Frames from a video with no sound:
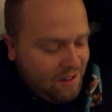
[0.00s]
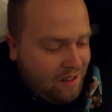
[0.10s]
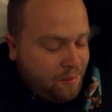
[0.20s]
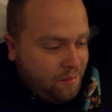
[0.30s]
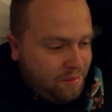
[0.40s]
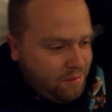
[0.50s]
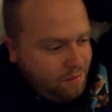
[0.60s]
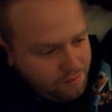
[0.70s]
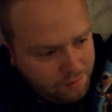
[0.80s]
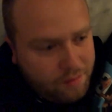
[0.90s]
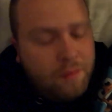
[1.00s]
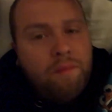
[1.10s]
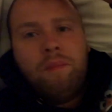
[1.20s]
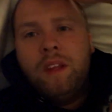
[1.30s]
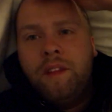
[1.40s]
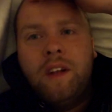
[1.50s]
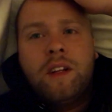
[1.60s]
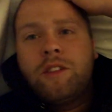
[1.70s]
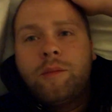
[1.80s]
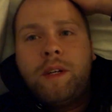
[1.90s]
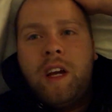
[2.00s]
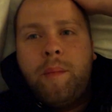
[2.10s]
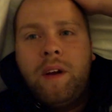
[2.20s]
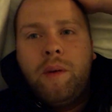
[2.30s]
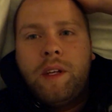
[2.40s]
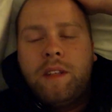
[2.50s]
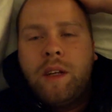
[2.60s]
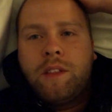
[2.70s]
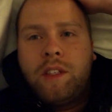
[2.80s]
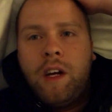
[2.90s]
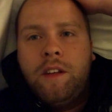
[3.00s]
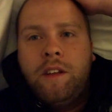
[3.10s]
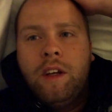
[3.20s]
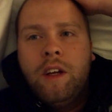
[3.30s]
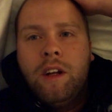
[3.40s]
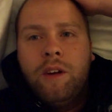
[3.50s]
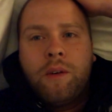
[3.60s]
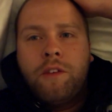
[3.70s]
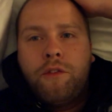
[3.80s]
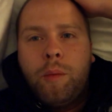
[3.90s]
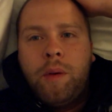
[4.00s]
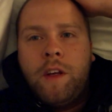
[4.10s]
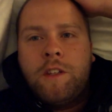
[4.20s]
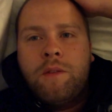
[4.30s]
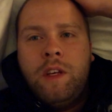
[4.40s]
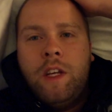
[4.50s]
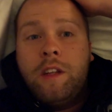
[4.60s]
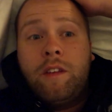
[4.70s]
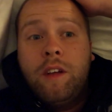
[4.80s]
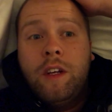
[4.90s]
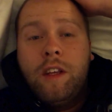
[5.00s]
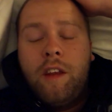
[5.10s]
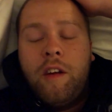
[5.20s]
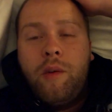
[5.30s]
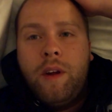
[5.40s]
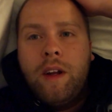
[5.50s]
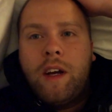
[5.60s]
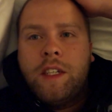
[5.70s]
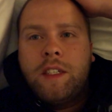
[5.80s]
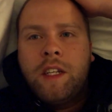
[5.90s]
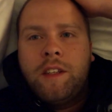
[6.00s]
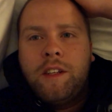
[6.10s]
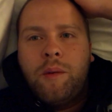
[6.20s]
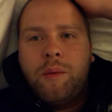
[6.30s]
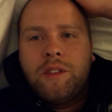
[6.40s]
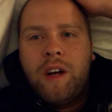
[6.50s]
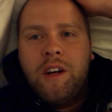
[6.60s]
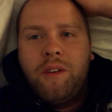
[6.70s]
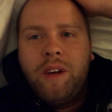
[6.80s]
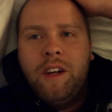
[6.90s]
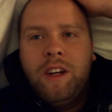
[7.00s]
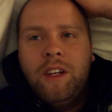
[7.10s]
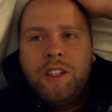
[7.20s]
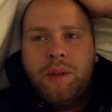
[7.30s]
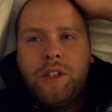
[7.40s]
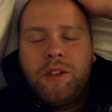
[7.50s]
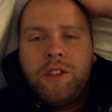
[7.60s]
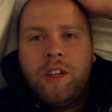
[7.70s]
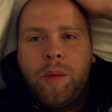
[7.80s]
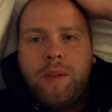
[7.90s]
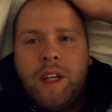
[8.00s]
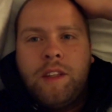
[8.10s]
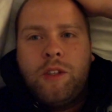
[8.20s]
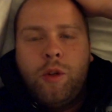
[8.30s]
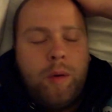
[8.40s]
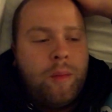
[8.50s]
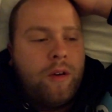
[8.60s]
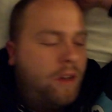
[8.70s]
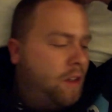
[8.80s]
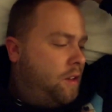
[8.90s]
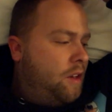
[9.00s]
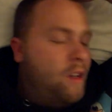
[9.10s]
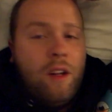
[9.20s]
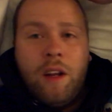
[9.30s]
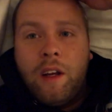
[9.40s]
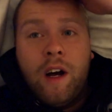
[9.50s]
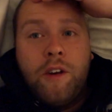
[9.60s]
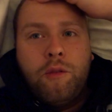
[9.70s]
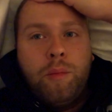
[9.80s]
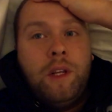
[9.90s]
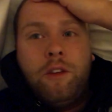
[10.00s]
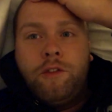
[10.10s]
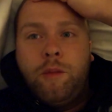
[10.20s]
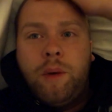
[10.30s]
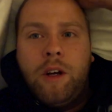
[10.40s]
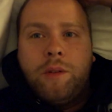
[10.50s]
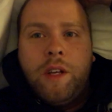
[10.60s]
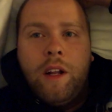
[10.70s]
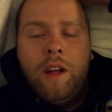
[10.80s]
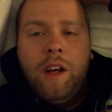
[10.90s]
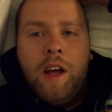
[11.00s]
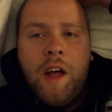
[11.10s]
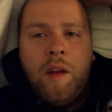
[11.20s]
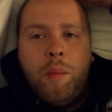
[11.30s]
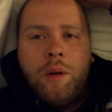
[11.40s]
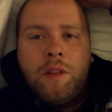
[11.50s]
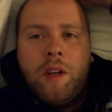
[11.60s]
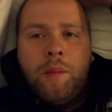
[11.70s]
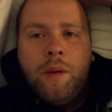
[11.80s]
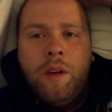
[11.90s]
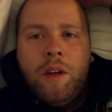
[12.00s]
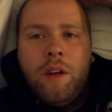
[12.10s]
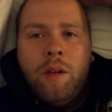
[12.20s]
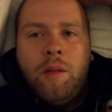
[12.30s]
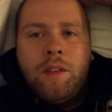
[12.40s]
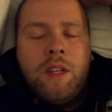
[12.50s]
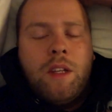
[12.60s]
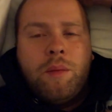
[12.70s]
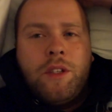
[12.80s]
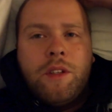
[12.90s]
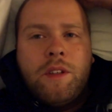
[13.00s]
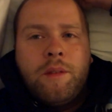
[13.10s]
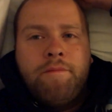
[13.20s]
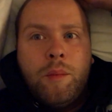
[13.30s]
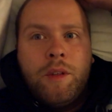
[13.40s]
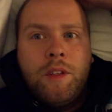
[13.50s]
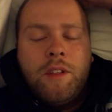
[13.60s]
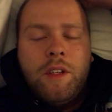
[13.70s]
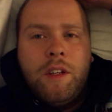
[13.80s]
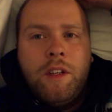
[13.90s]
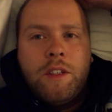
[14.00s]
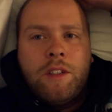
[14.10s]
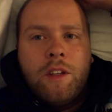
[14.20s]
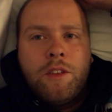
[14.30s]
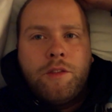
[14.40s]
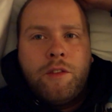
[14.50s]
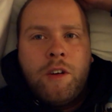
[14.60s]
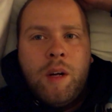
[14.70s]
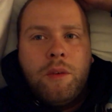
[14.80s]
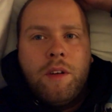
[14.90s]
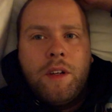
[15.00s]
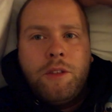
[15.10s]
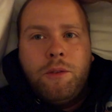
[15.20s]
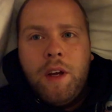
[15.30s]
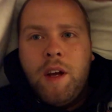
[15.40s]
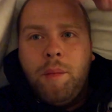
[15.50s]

Then not so much happened. I went outside looking for a place to eat. Then I realized I wasn't hungry, so I just stopped at the supermarket like 100 meters from my hotel and I bought some sandwiches. But the city is not so far. I'm going to